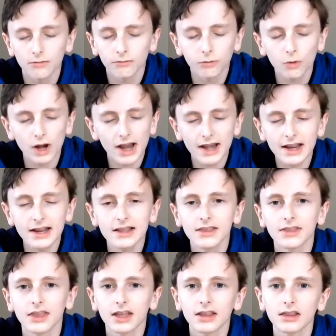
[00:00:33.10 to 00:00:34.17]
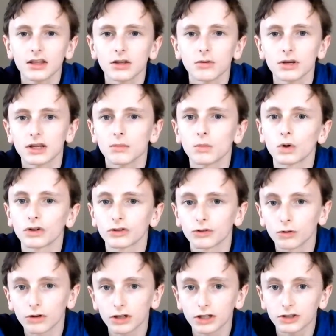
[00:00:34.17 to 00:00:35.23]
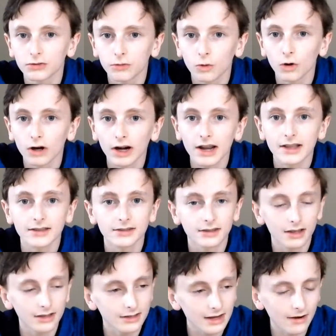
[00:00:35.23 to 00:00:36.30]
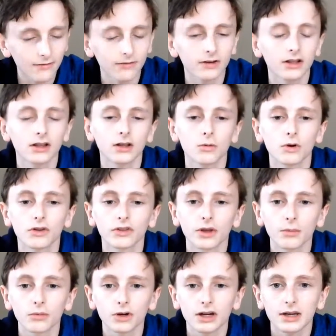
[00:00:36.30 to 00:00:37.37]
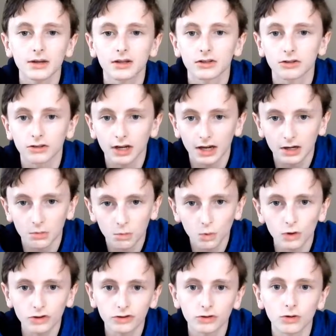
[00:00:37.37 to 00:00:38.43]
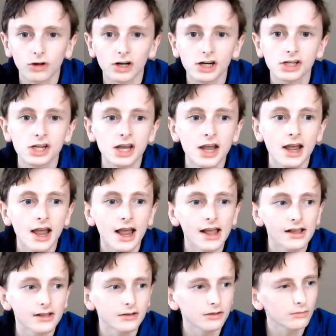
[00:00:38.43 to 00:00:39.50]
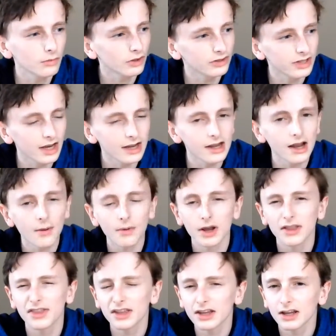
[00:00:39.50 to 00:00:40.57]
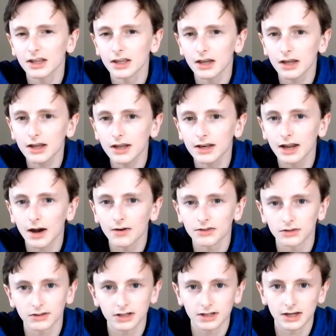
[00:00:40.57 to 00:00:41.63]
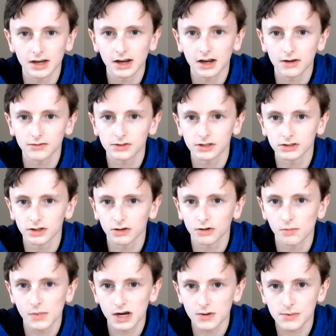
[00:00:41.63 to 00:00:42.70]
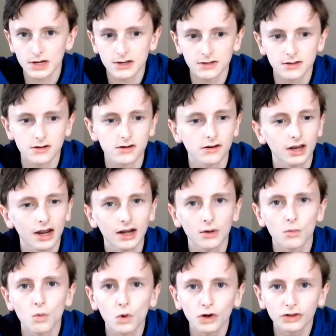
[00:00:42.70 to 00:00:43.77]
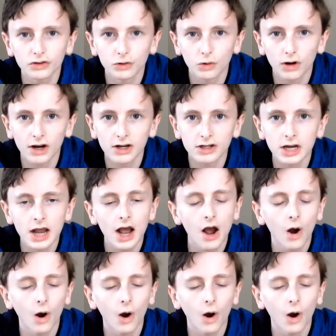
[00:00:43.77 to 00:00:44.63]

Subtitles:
for anything that you need more storage for. It's definitely worth upgrading because you're getting more storage. It was taking up, I think, 1 gig, and now it's only taking up 600 megabytes. So you're getting more storage